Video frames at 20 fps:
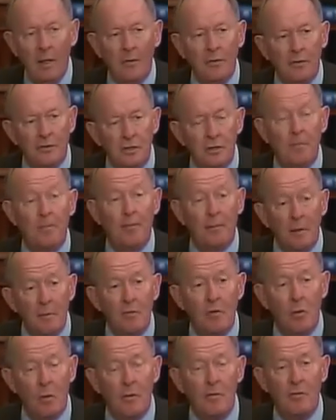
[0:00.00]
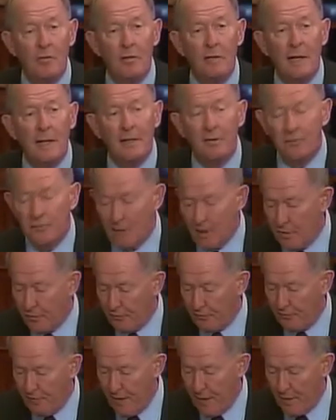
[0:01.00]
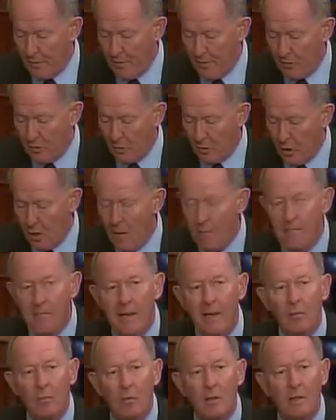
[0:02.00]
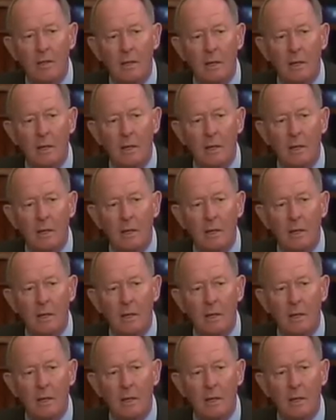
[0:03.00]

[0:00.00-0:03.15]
the Supreme Court of the United States found that the law meant what